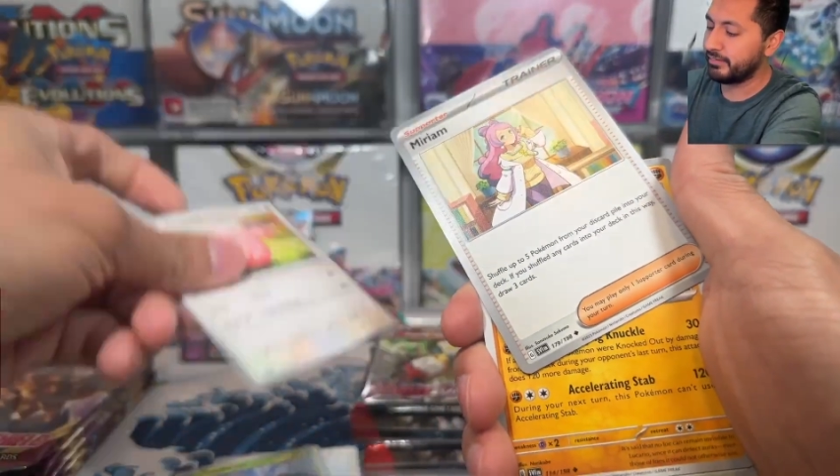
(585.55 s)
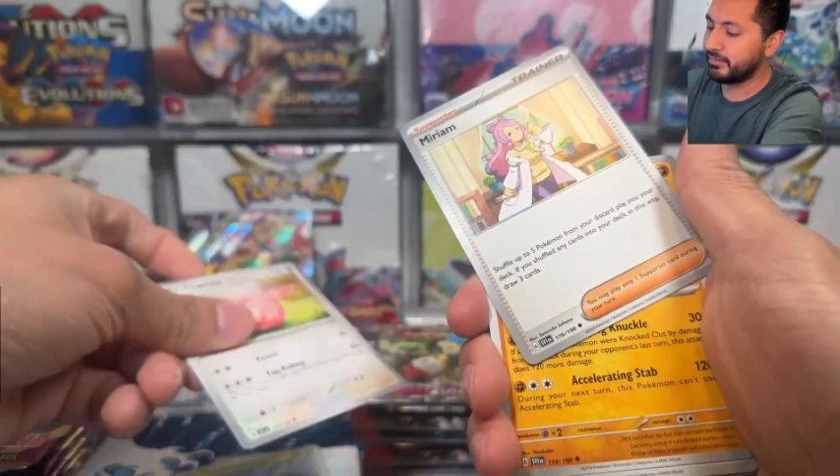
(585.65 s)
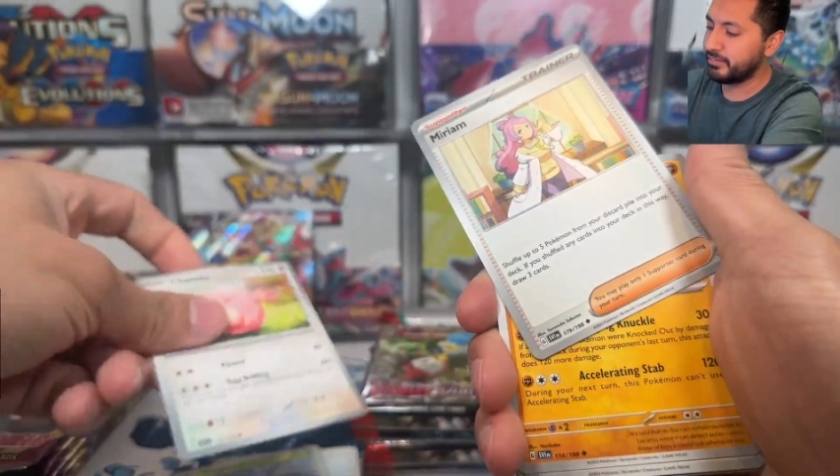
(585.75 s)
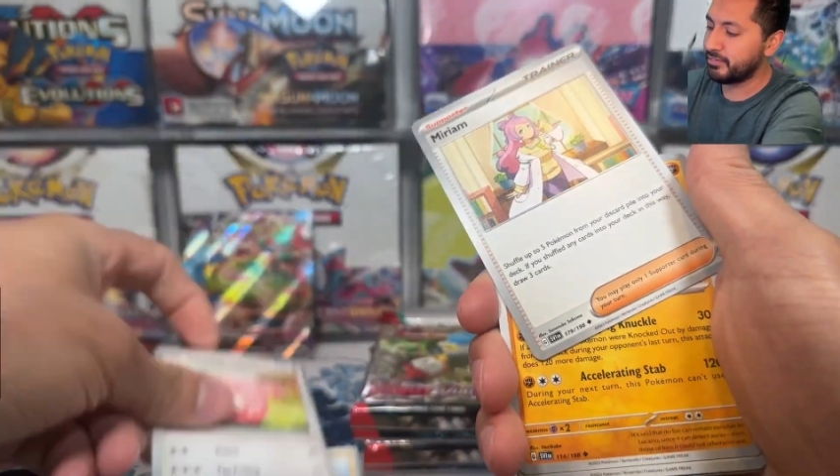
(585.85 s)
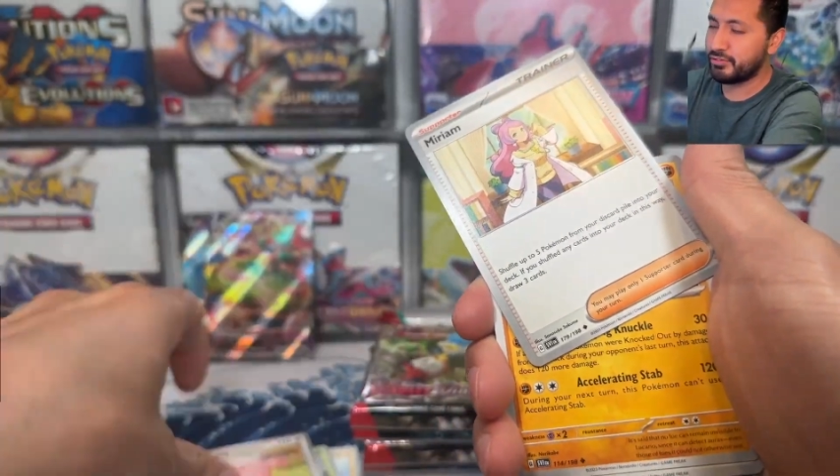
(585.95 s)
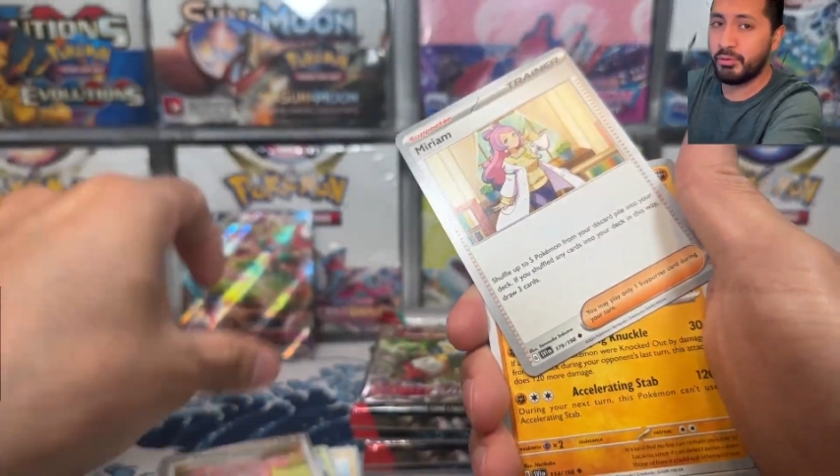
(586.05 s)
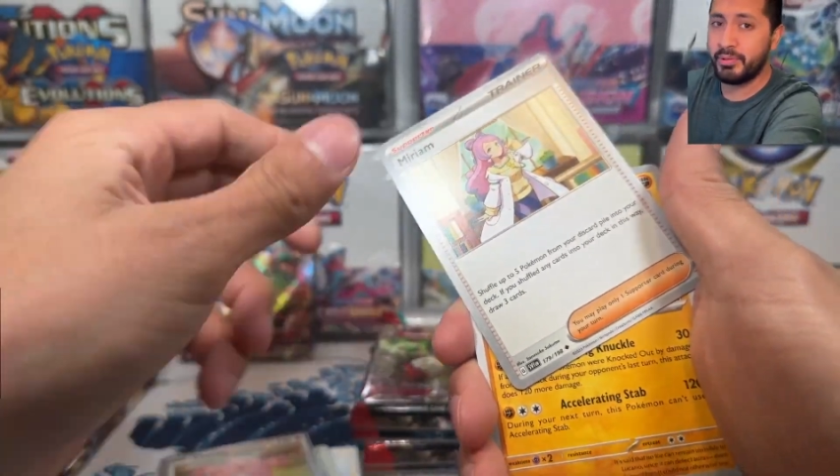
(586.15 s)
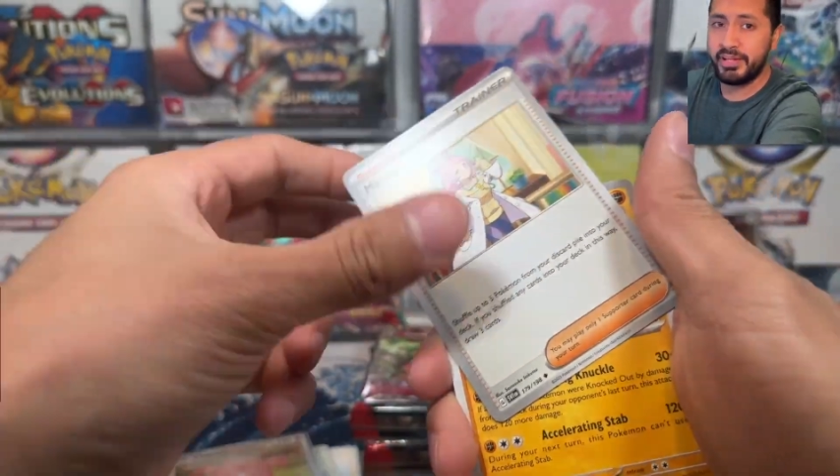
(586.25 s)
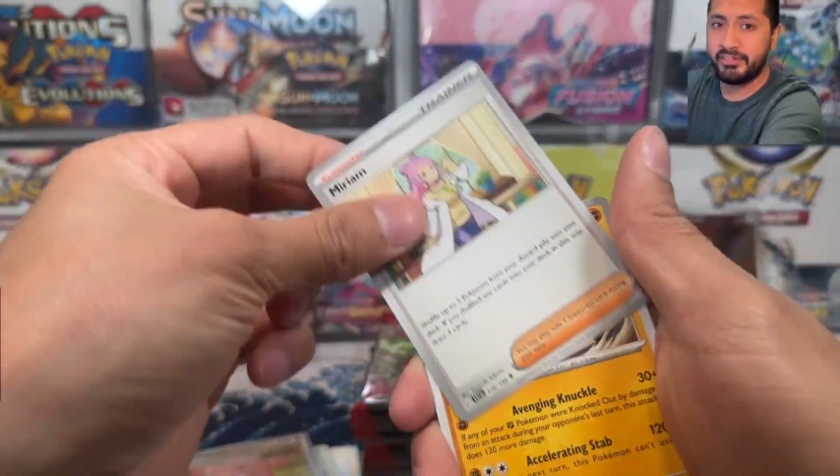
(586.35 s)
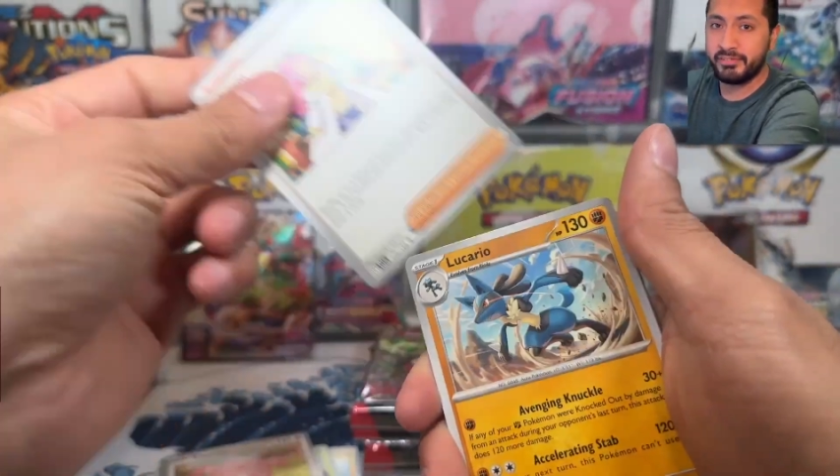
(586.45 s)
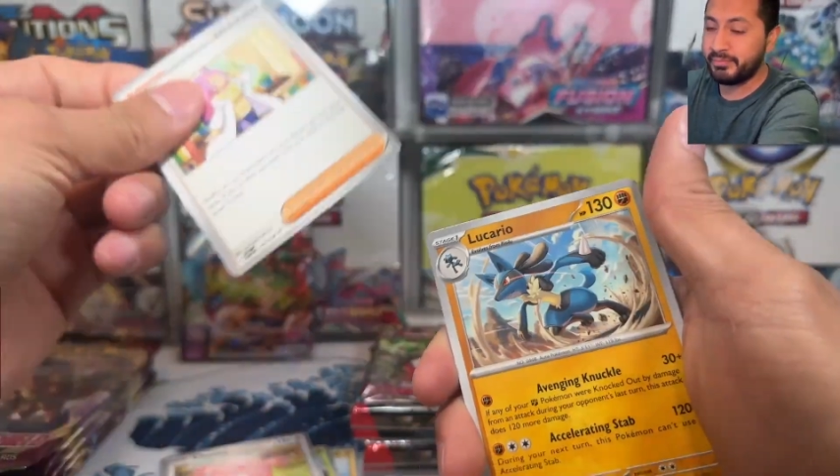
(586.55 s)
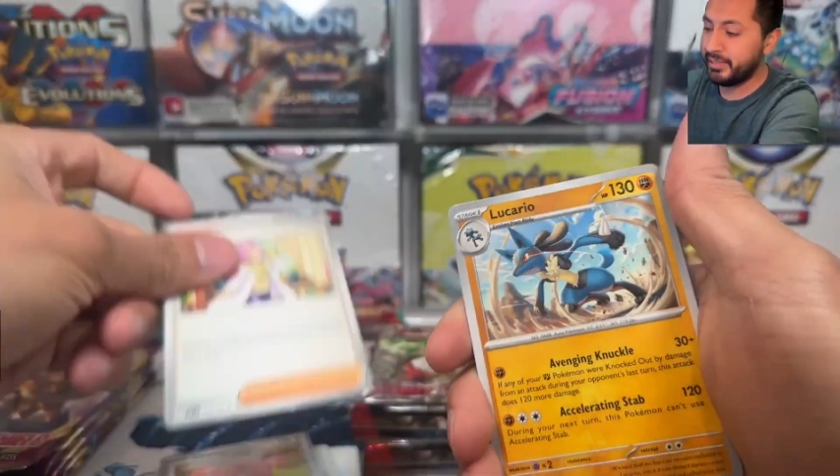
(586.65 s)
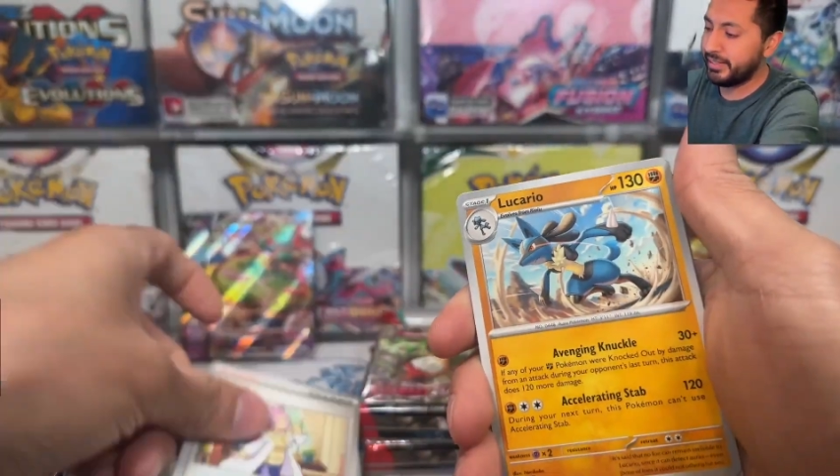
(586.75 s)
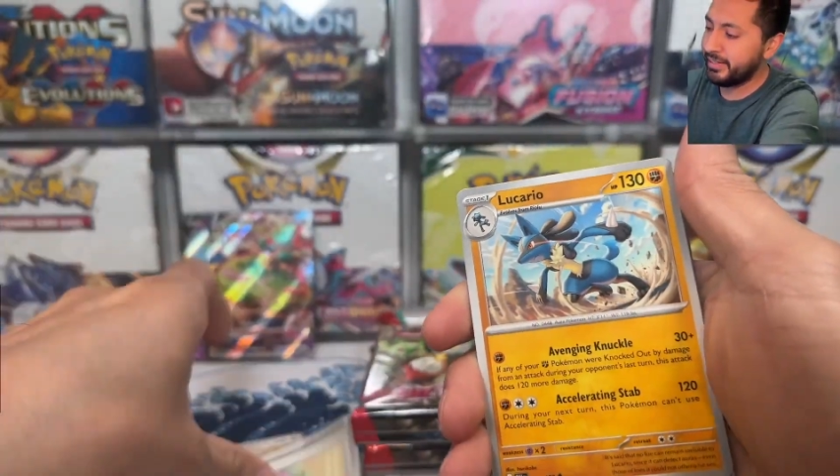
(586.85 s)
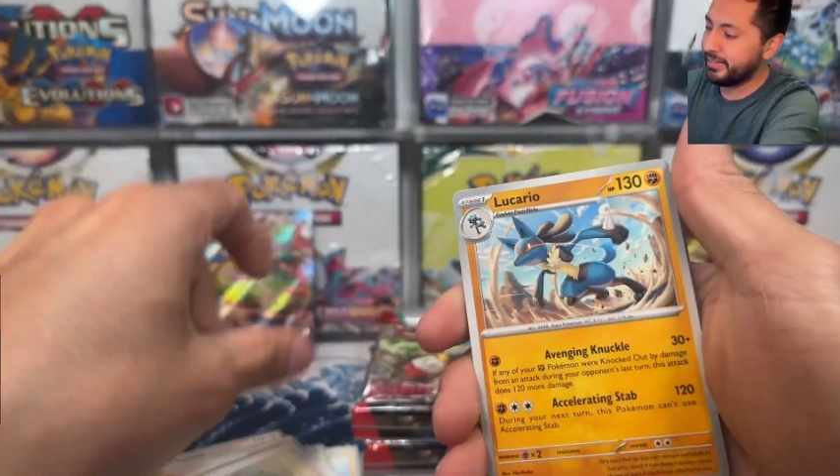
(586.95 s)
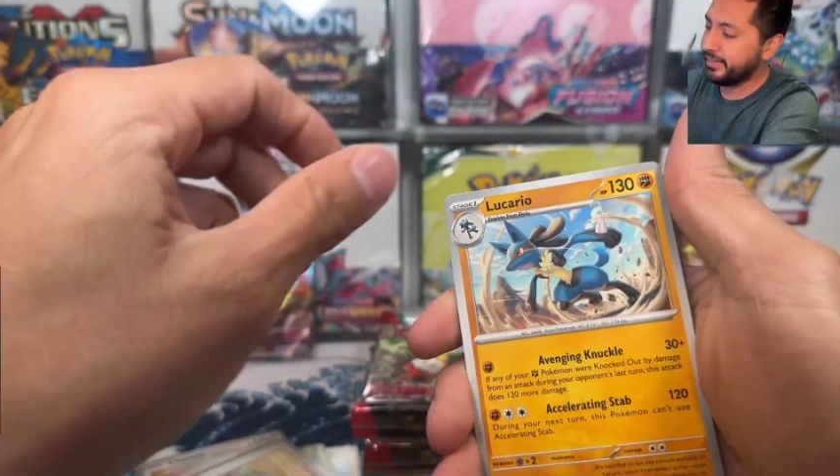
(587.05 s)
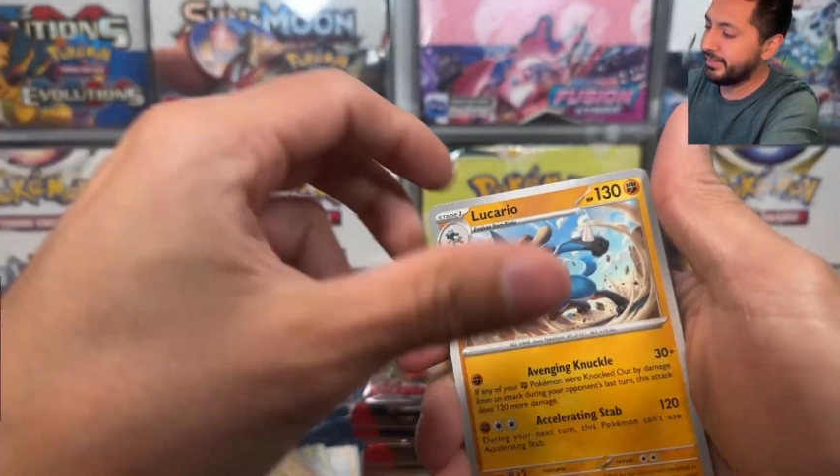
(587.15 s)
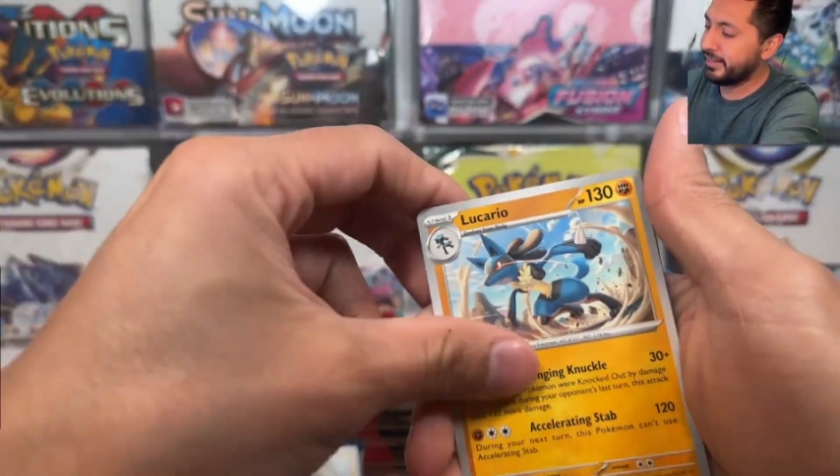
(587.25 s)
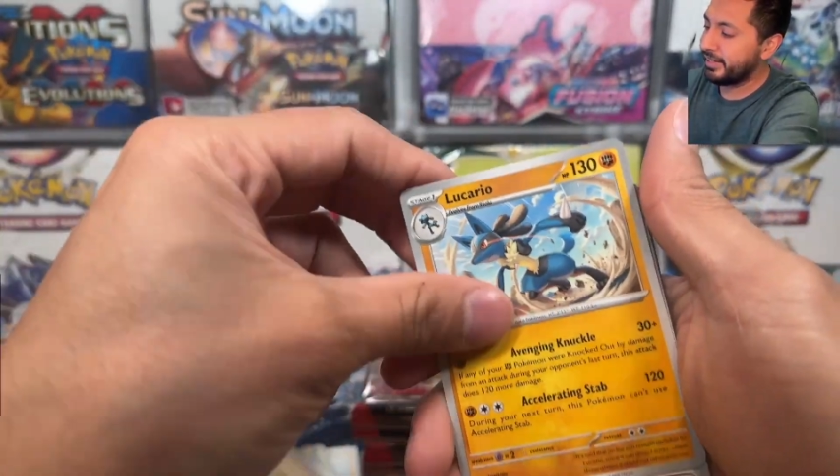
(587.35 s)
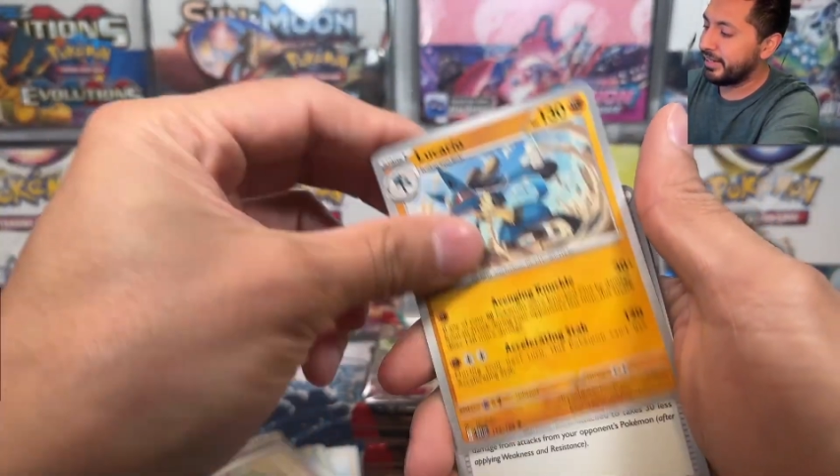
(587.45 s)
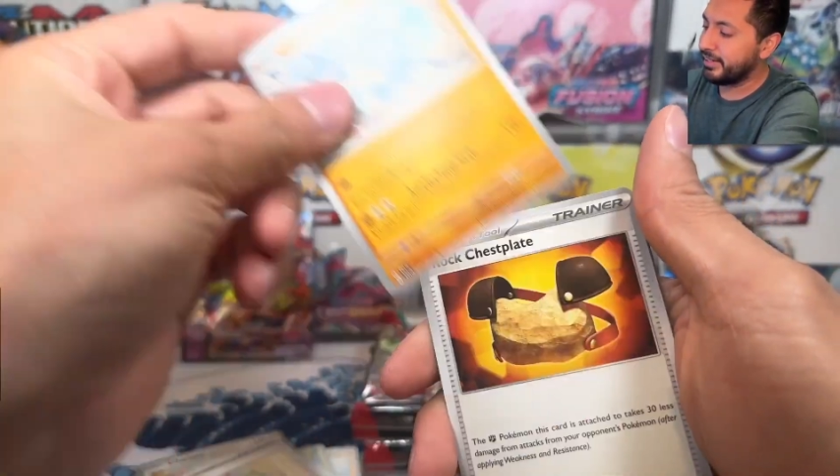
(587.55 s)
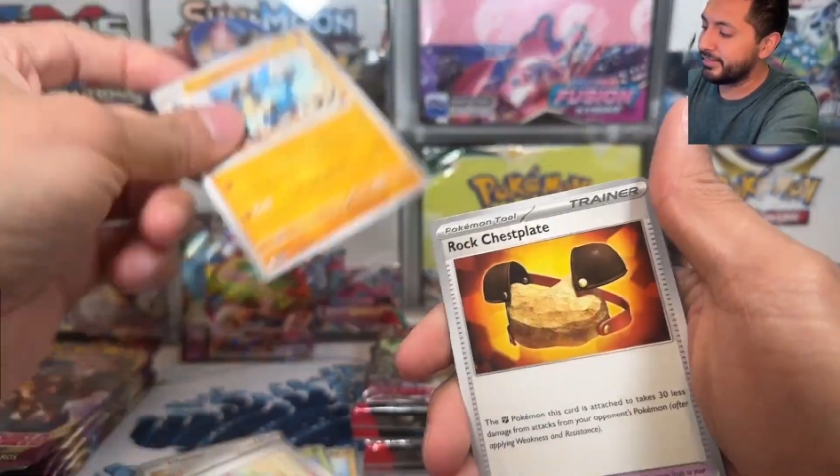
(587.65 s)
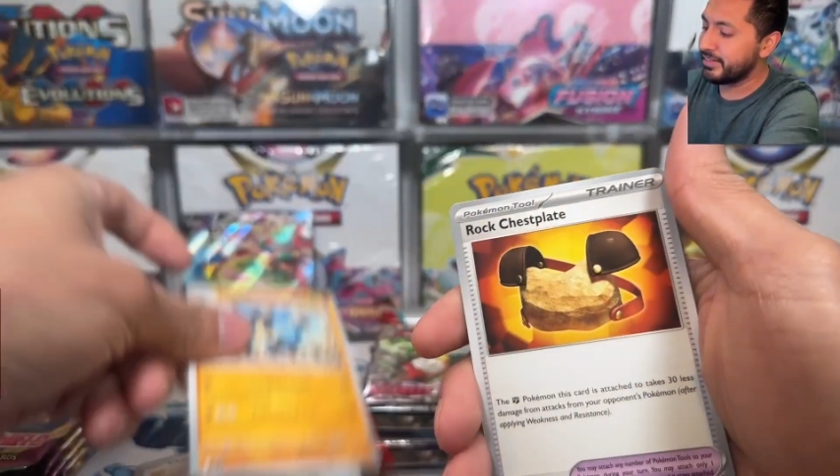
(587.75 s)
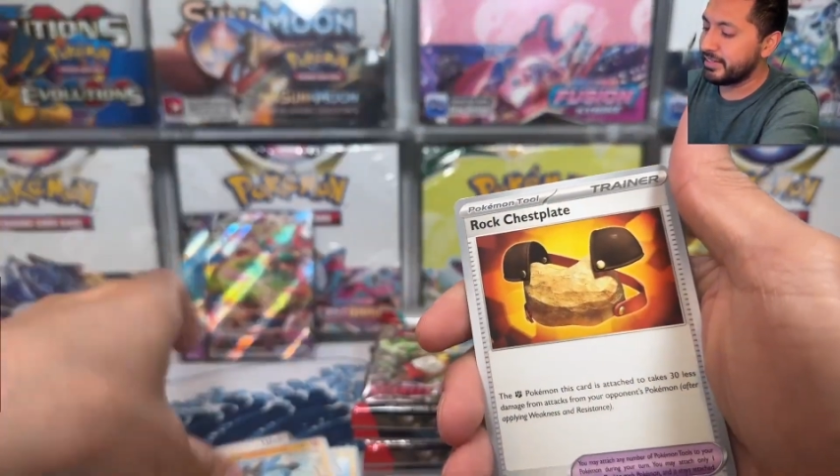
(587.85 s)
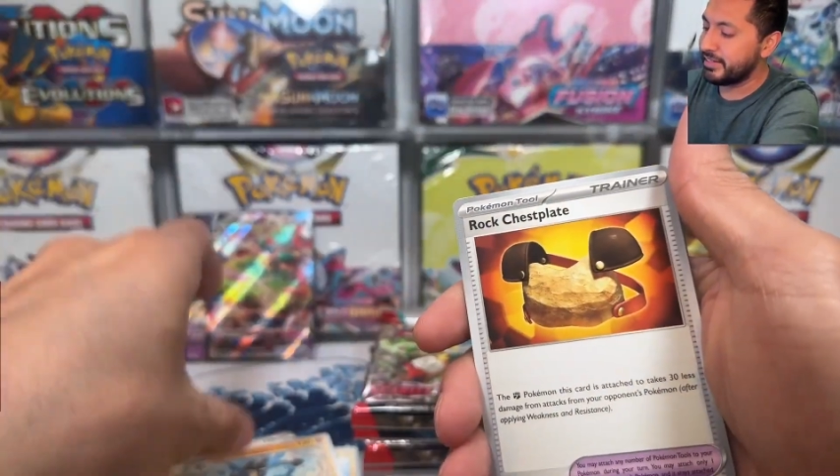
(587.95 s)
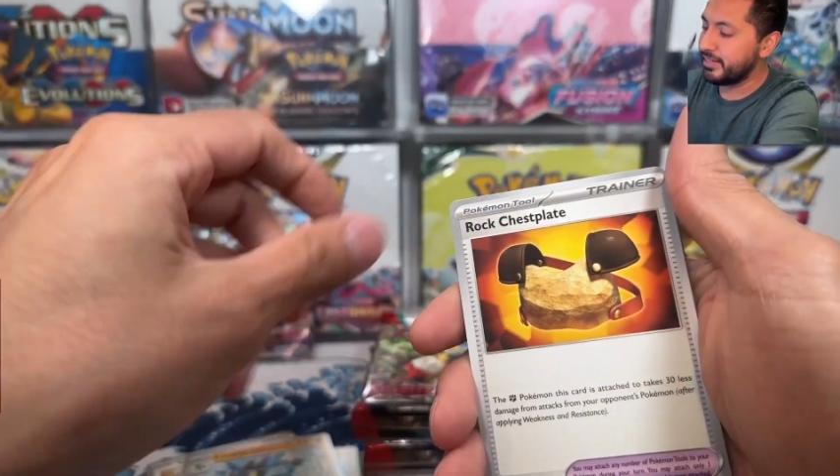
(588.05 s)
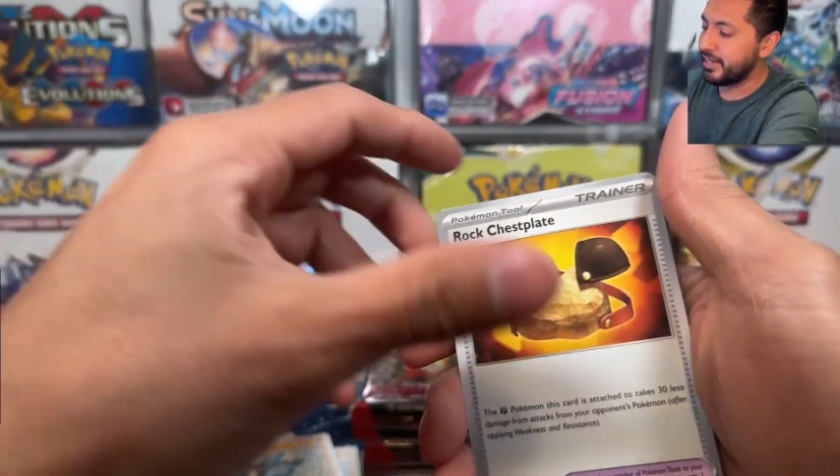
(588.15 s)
so many of them. And